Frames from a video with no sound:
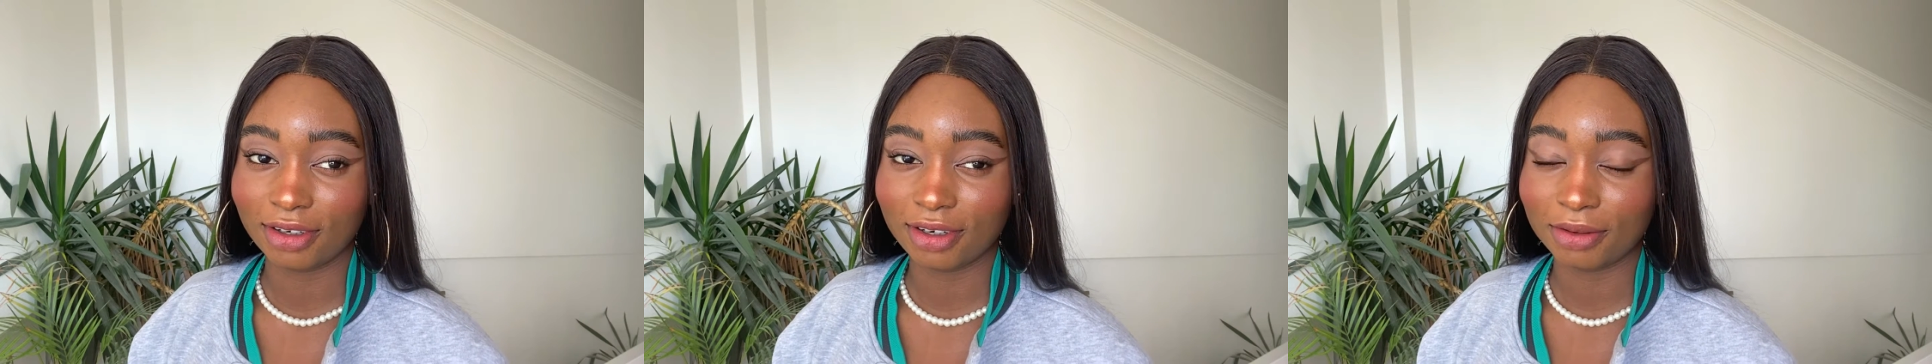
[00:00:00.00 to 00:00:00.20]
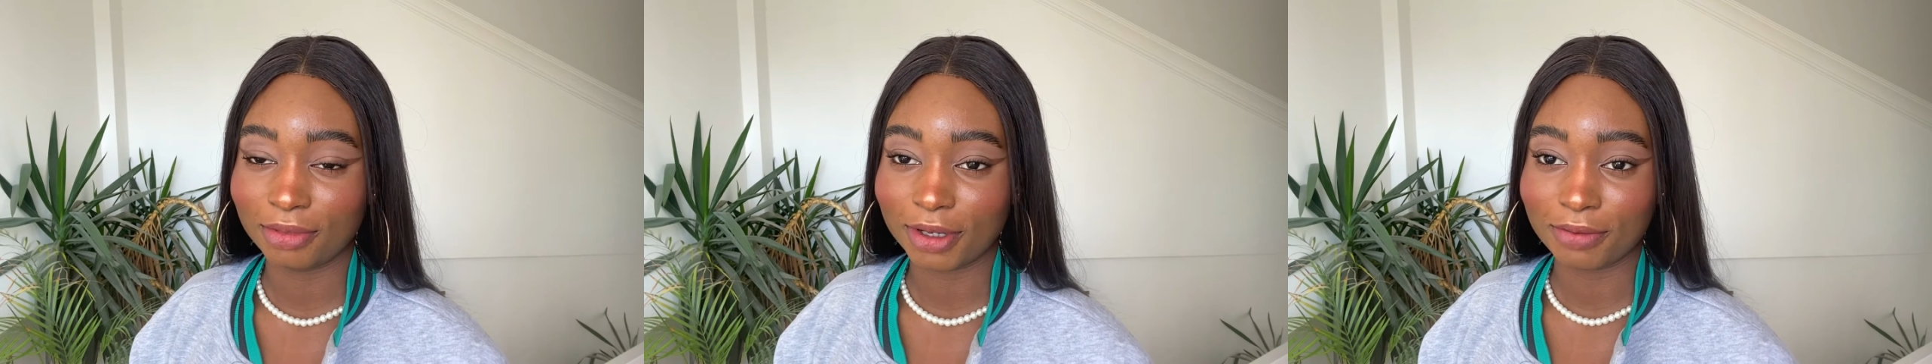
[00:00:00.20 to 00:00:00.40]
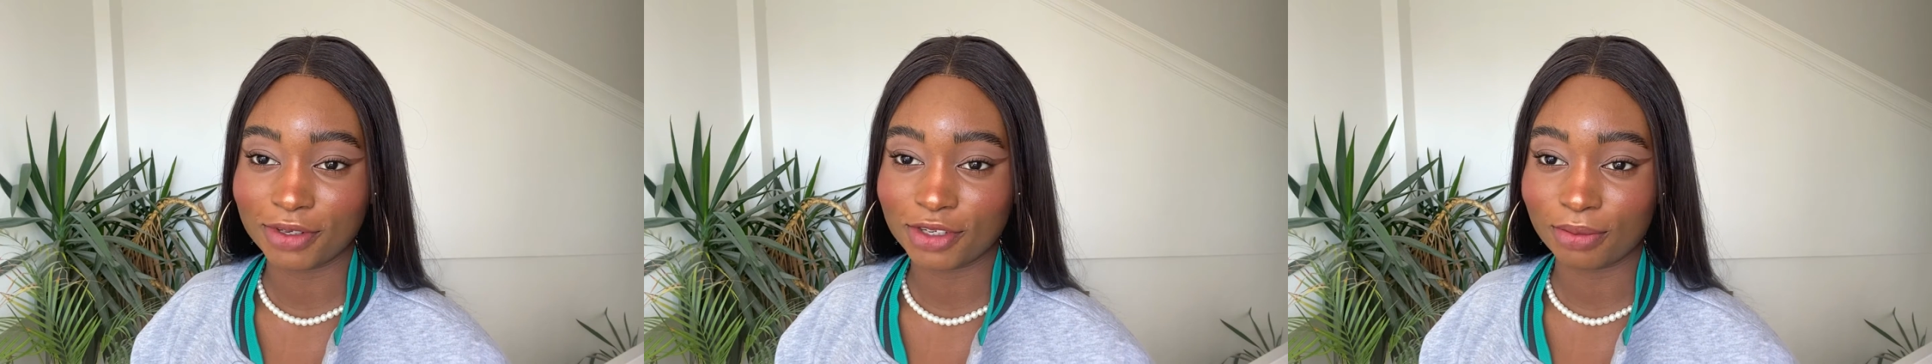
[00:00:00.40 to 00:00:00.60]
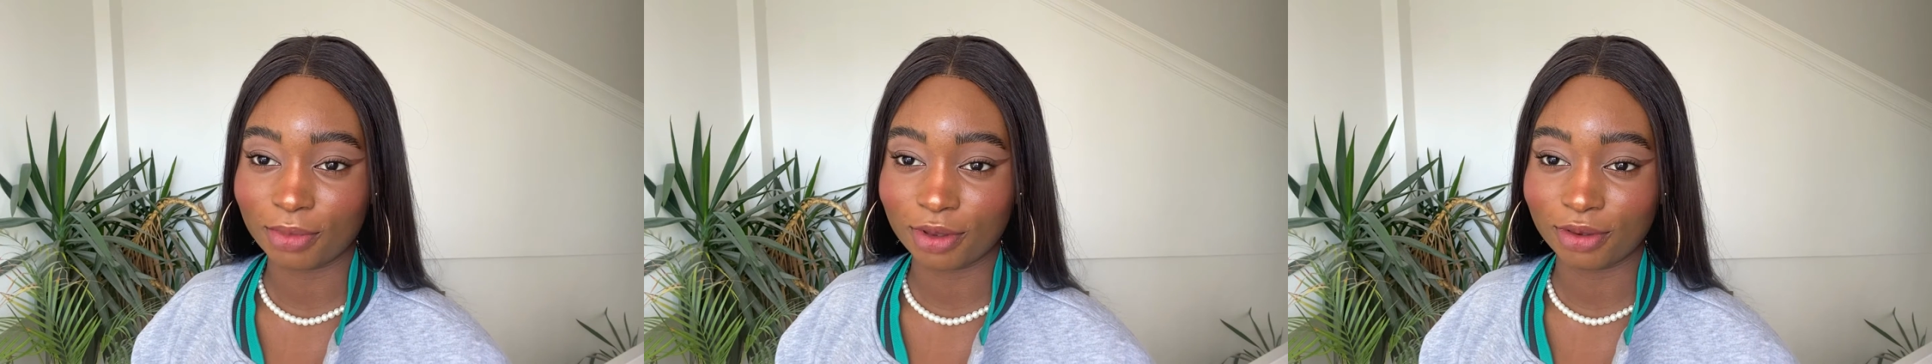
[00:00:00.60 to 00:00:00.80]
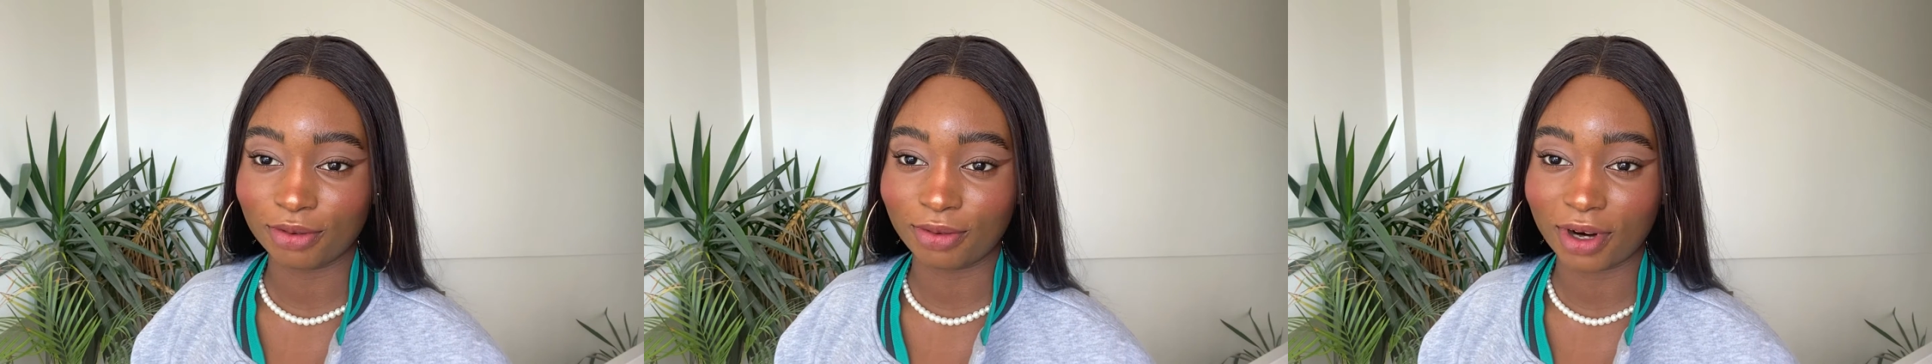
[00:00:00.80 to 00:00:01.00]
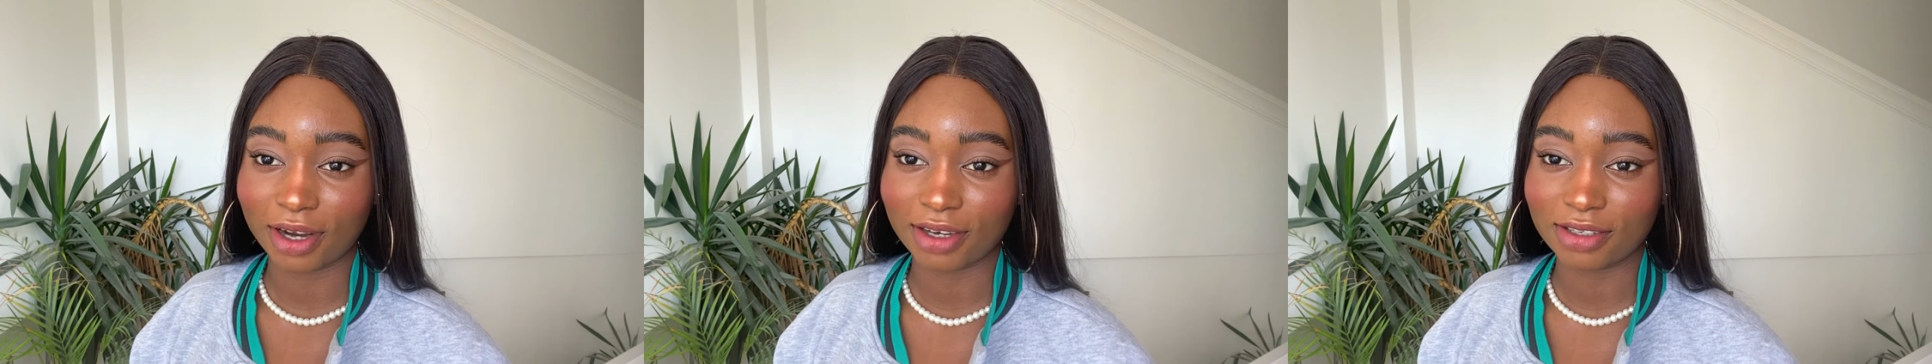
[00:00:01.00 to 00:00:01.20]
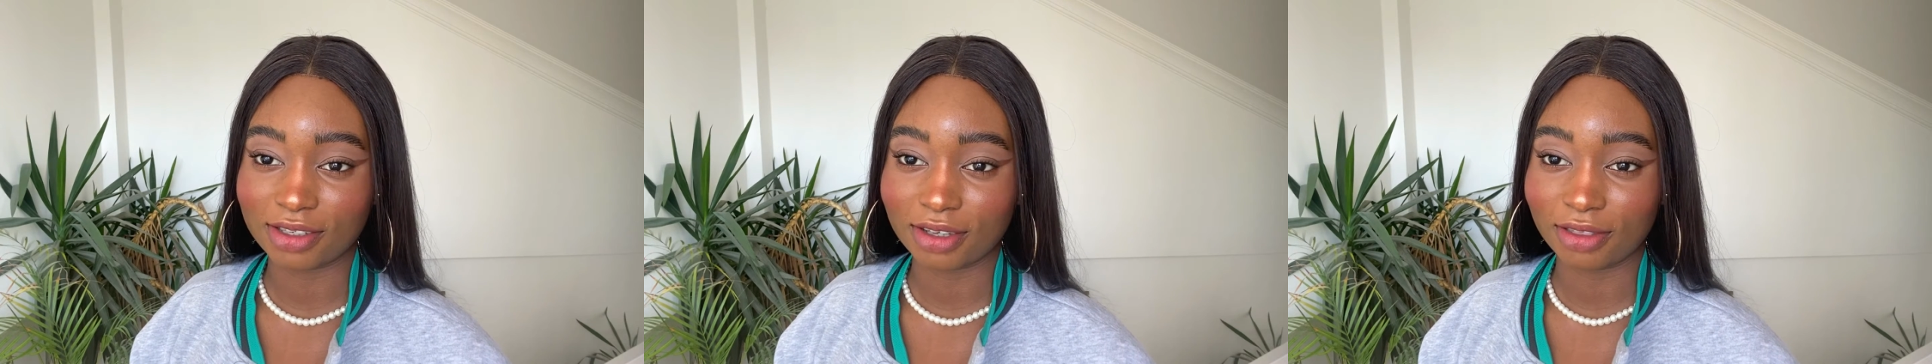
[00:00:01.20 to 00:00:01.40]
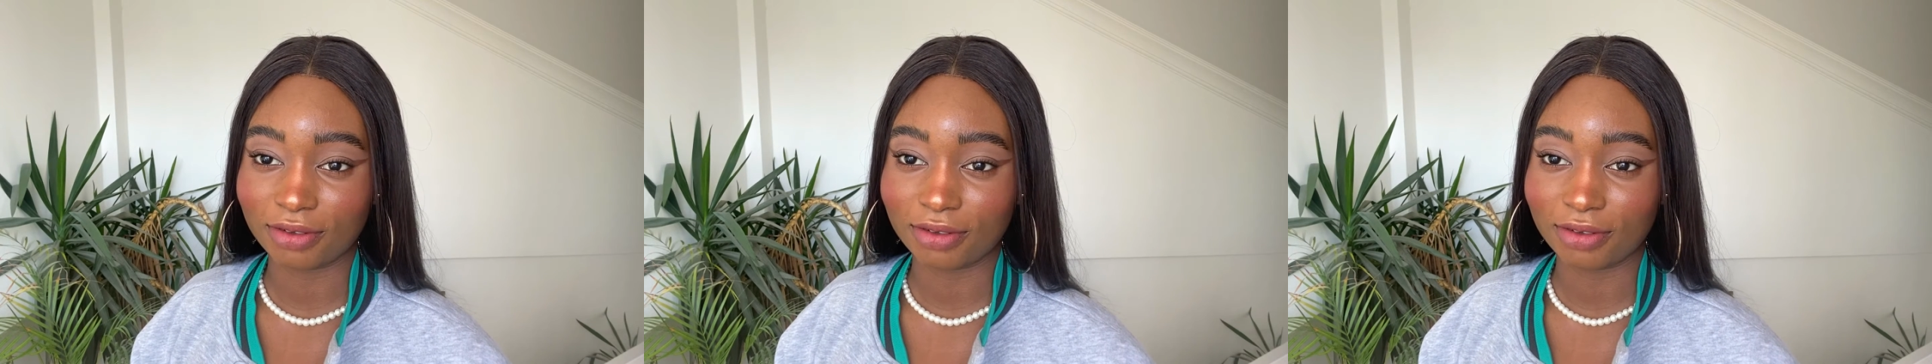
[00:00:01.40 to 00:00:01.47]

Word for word: and maybe some other rides at